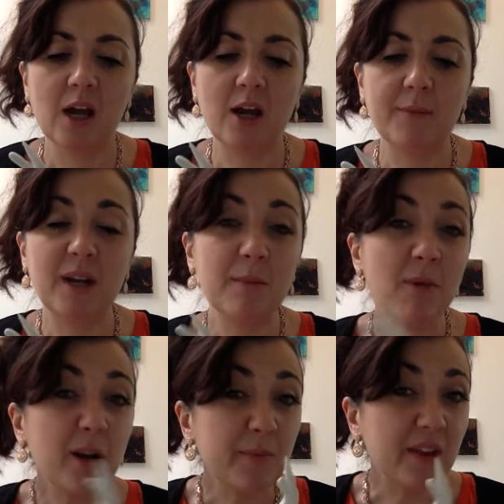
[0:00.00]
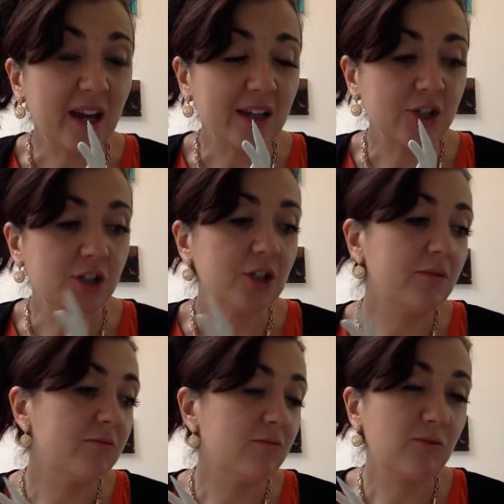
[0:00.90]
And it might be that actually you
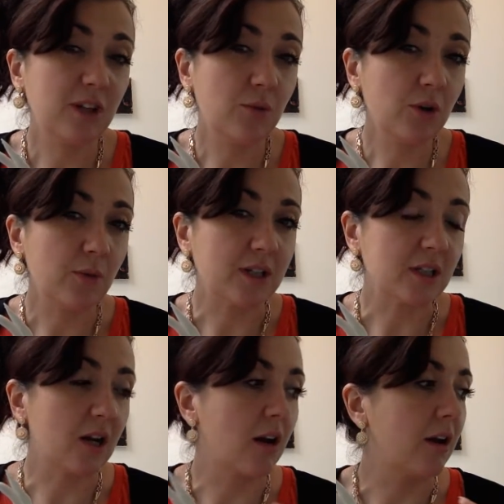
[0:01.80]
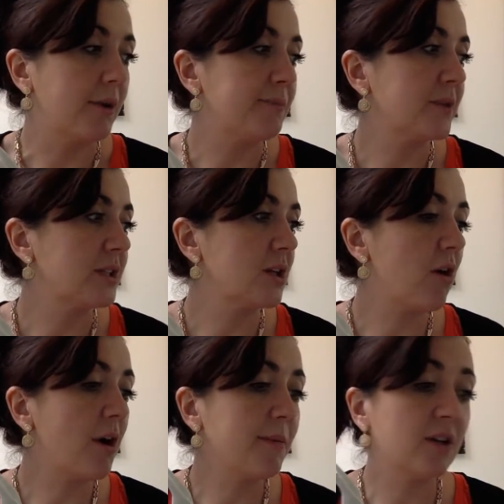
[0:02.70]
don't really want to add a colour. So
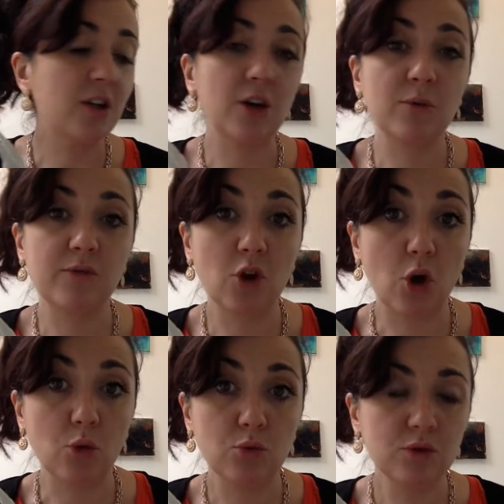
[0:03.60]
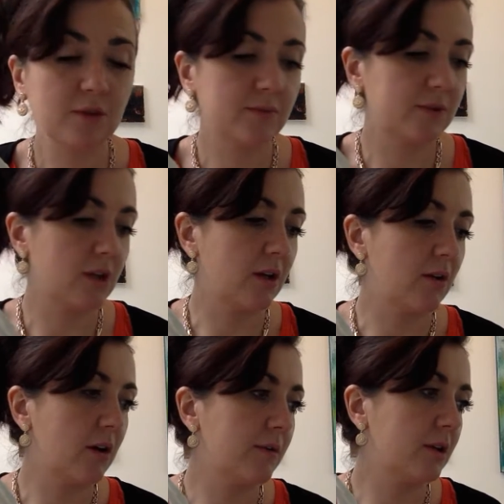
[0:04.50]
I'm going to go with gold. So
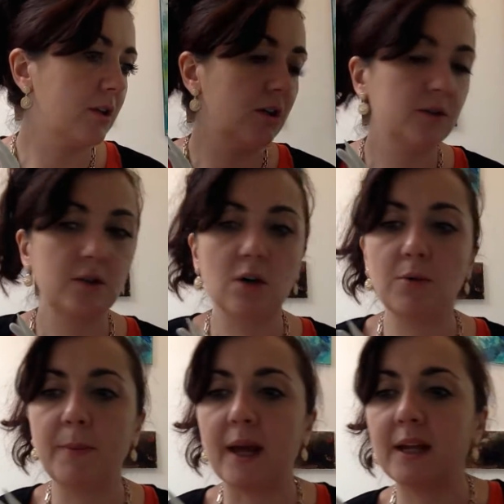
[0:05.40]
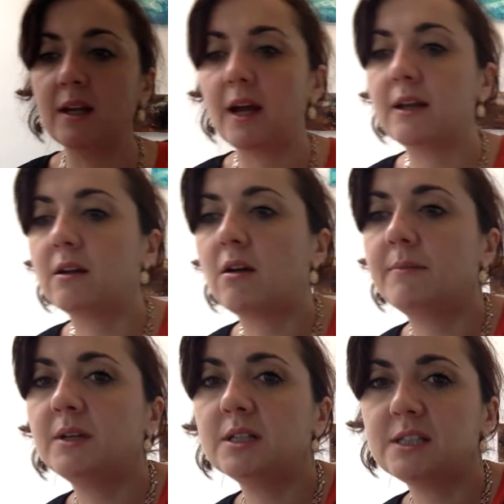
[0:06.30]
I'm going to use gold paint, and
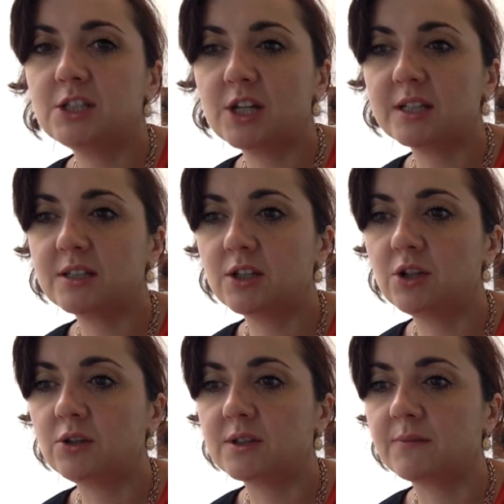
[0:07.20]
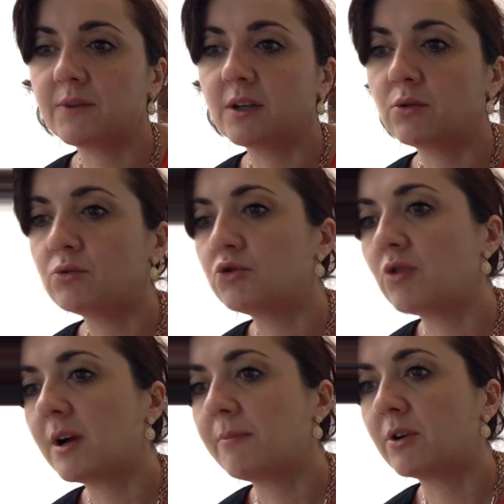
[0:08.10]
I'm going to suggest that you use something called
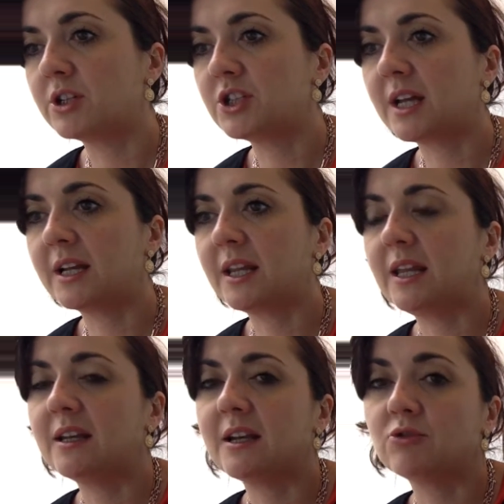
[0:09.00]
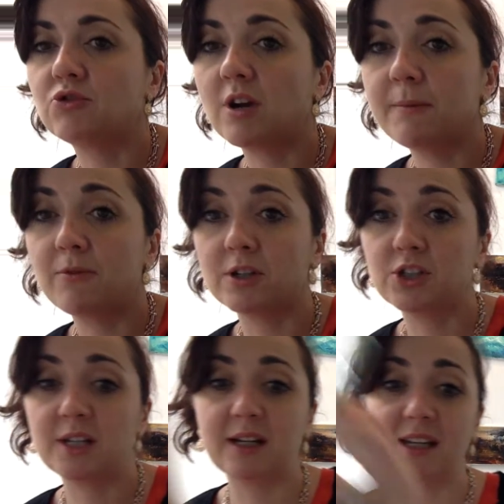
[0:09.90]
dry brush technique. Now, dry brush
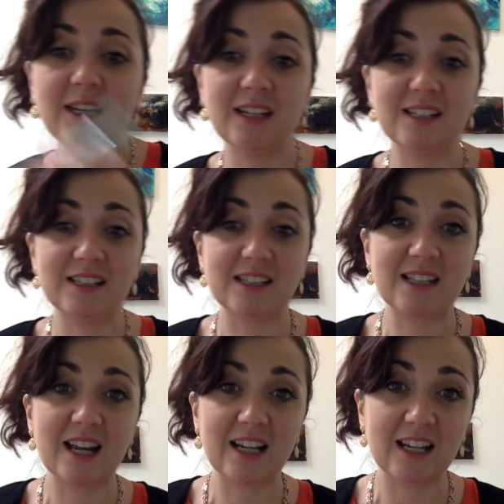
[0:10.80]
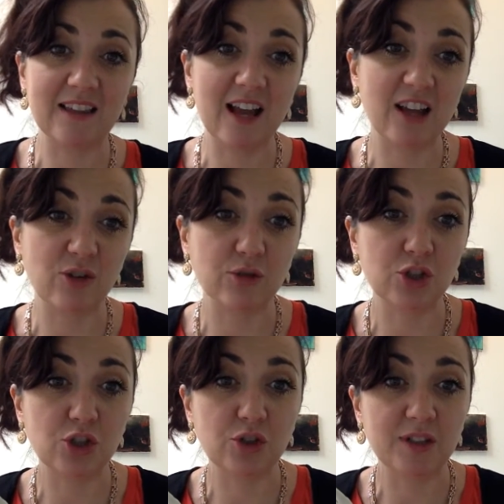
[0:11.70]
technique is exactly that. You're
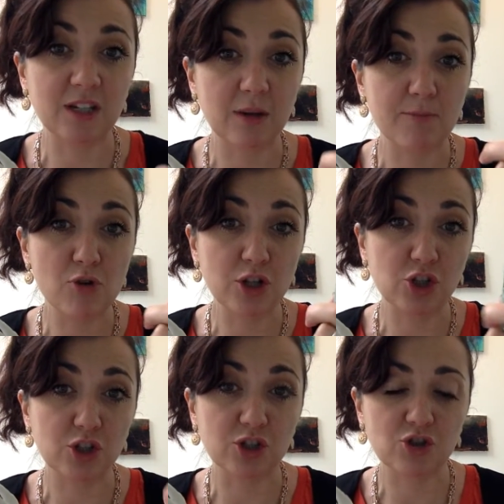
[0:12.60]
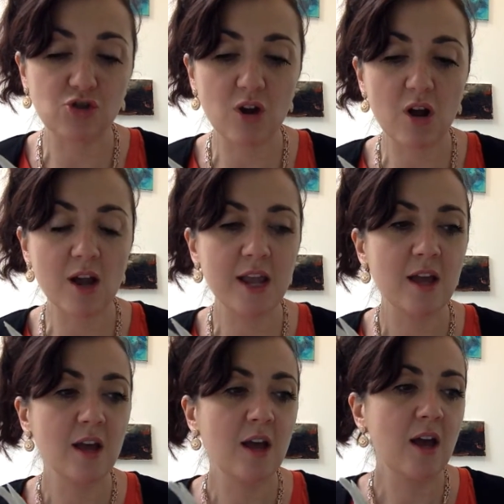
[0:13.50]
just using a brush that's dry
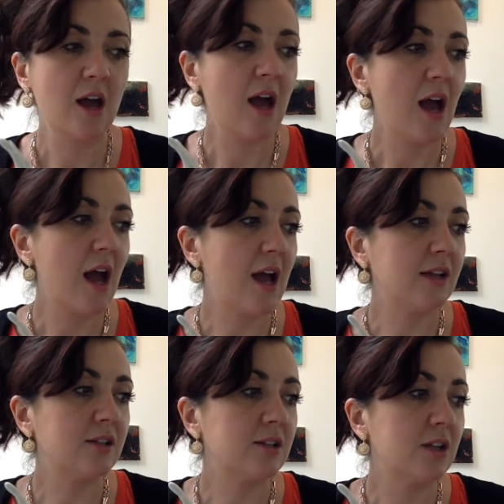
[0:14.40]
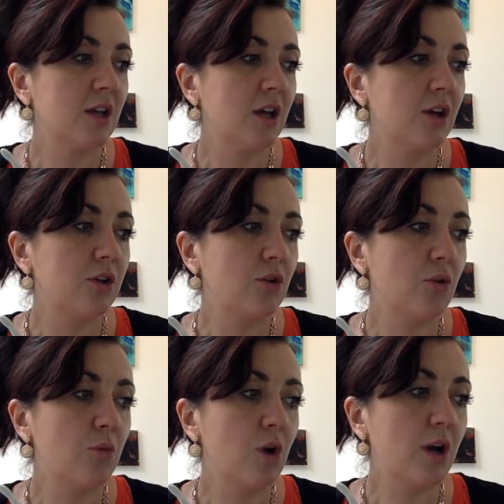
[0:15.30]
and you're
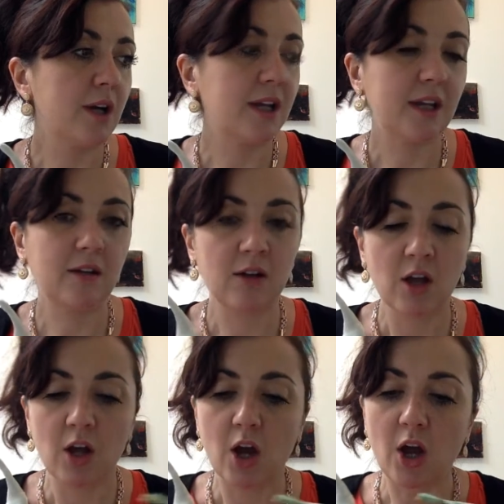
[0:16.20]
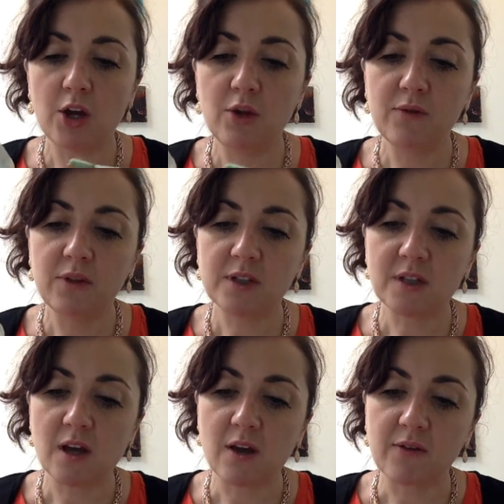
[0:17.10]
working over the
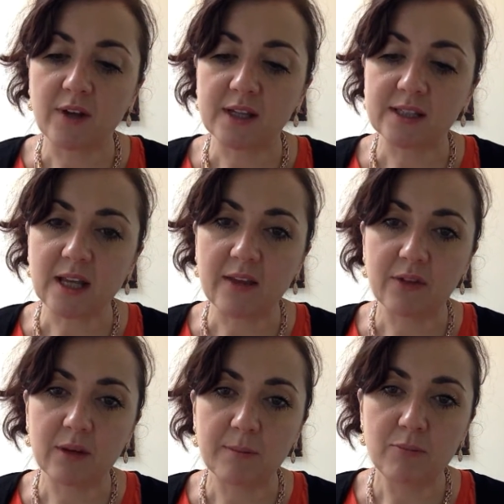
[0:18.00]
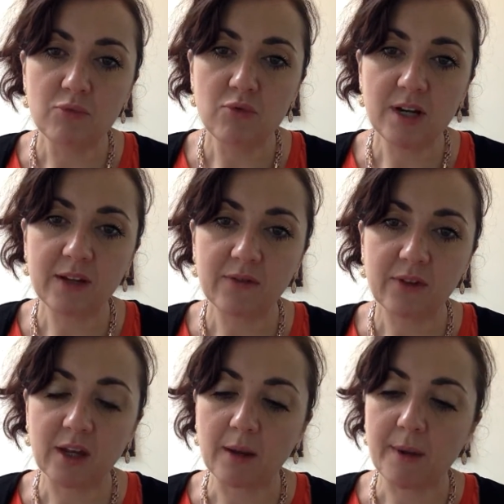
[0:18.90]
surface. And the brilliant
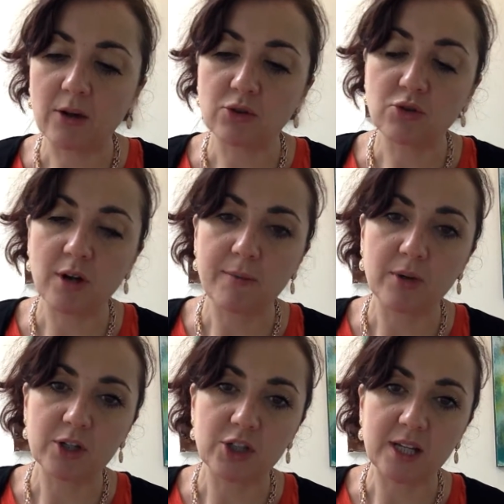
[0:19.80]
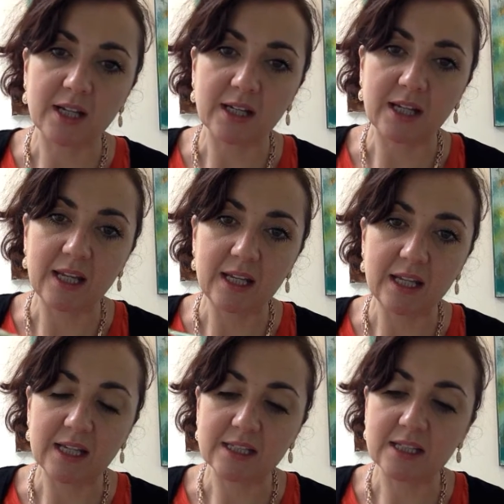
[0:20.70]
thing about dry brush technique
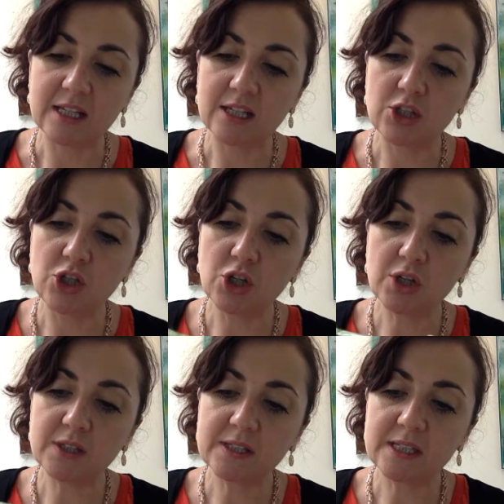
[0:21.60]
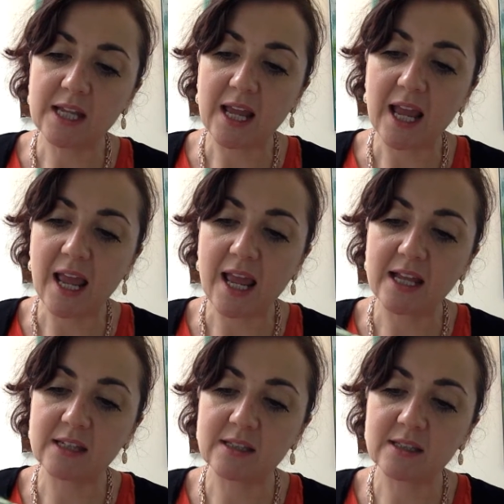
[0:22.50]
is that it just
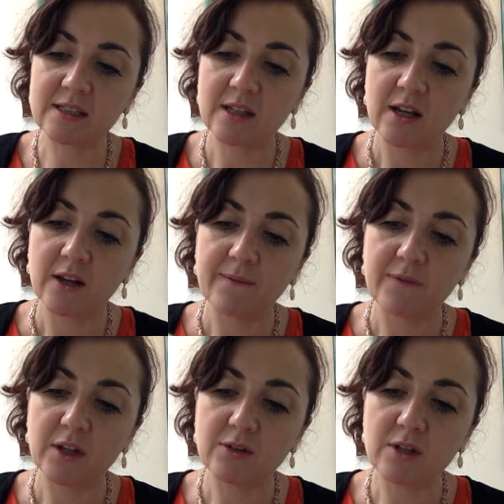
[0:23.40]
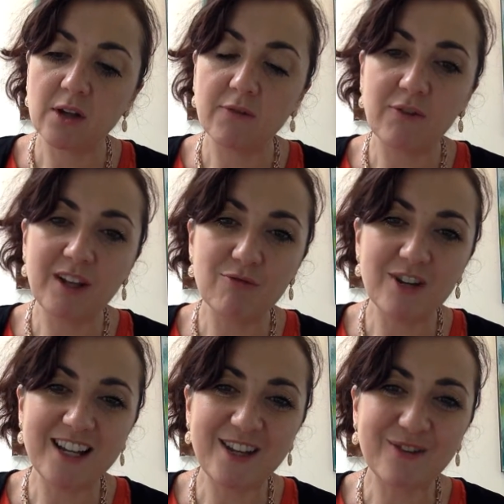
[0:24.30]
hits those lovely
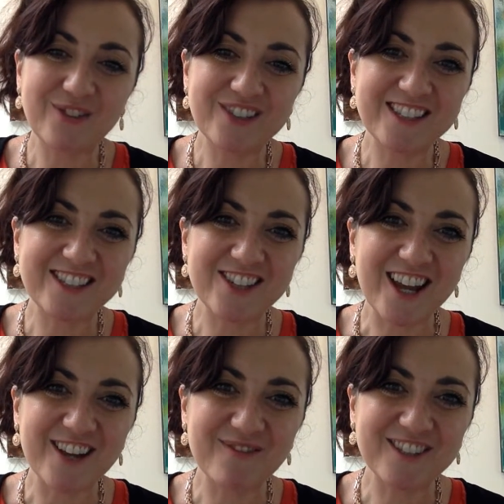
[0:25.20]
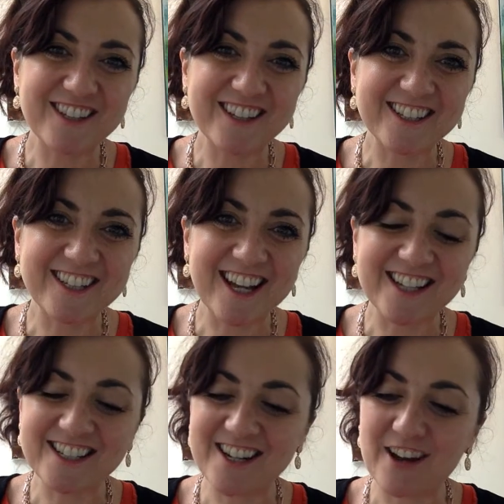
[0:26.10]
relief shapes that are
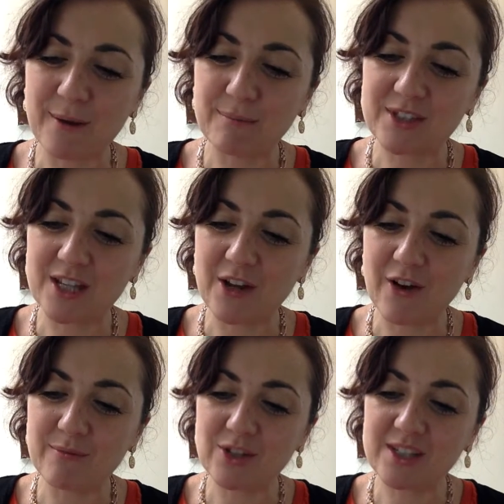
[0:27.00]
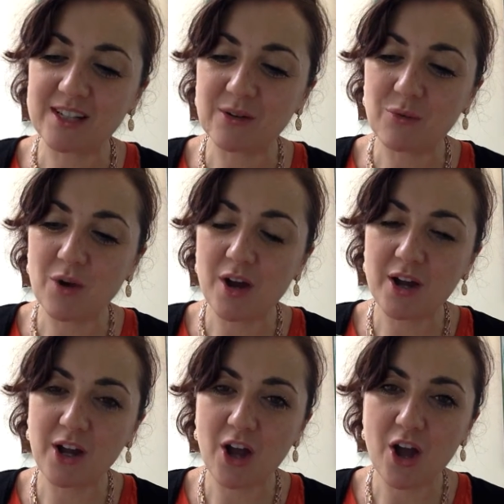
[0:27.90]
standing up. So I'm just going to
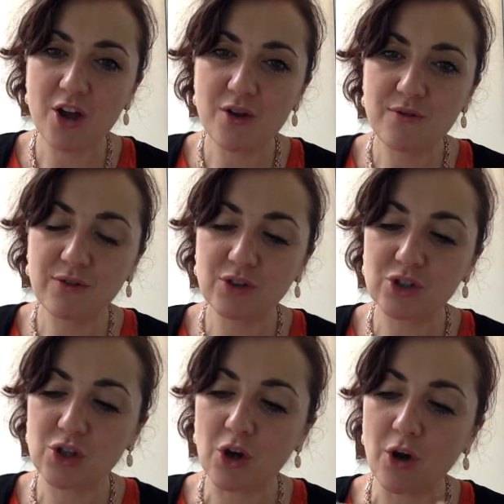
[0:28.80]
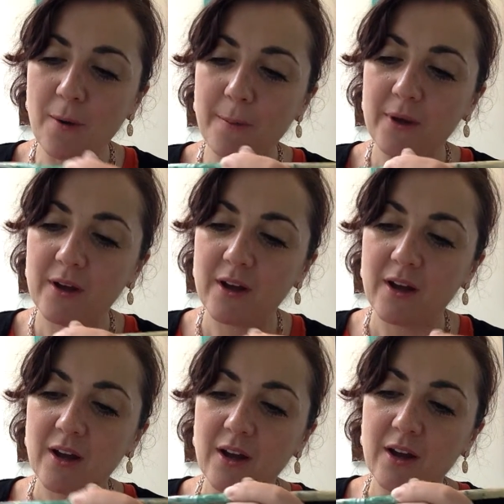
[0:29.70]
work over the top
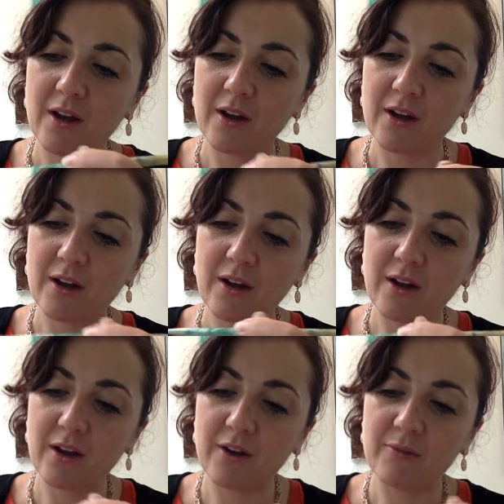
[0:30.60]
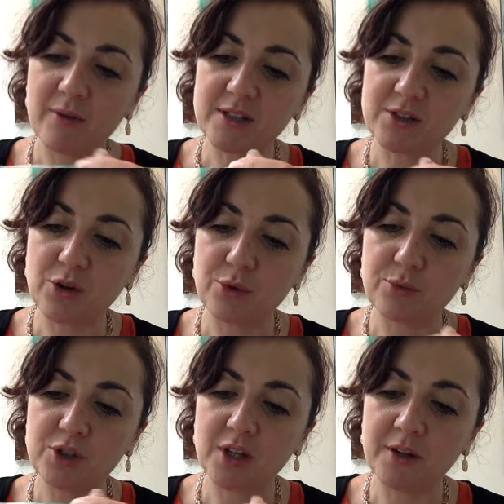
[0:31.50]
of my
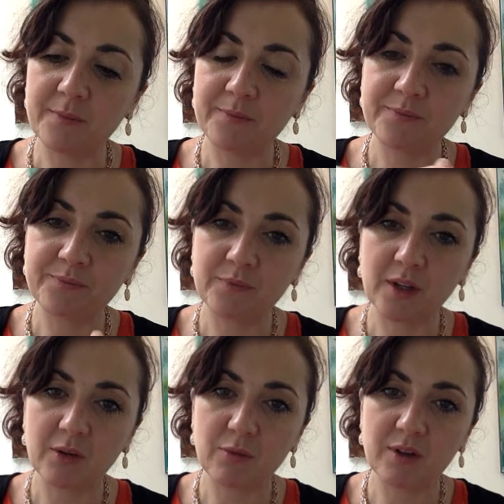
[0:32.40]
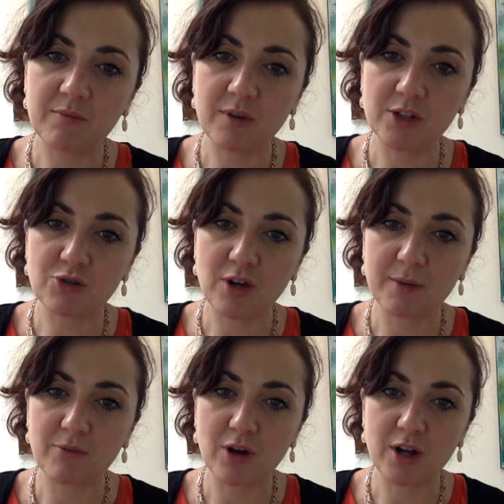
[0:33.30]
sculpture with my dry
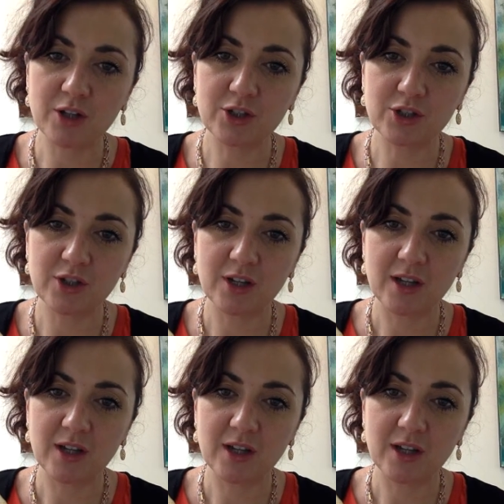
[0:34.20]
brush,